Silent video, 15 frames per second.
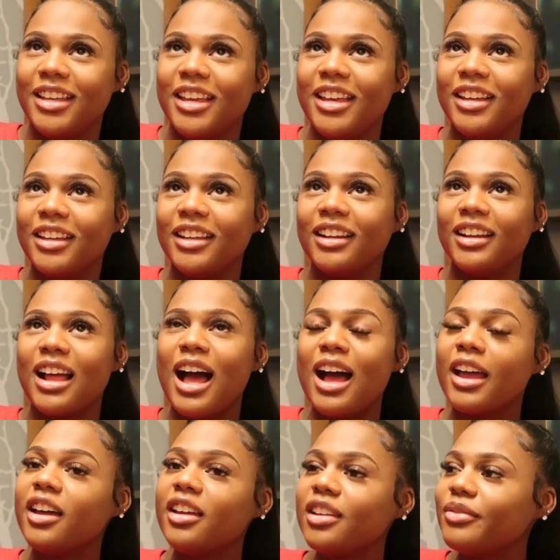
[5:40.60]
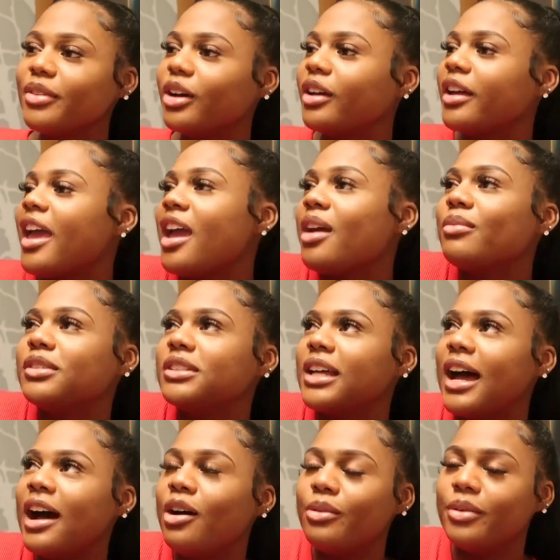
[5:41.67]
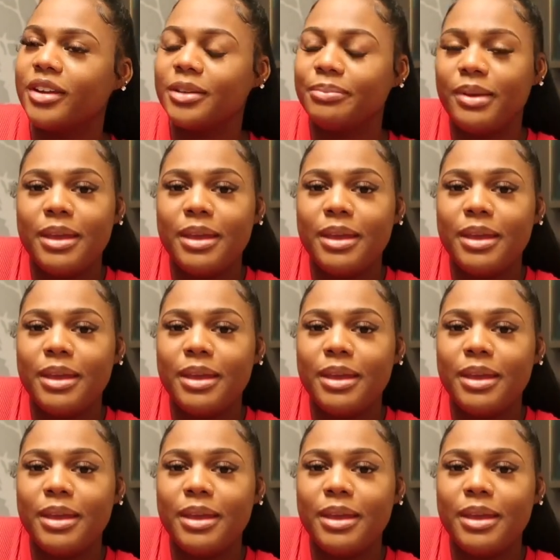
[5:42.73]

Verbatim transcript: and I couldn't even. Kane was out with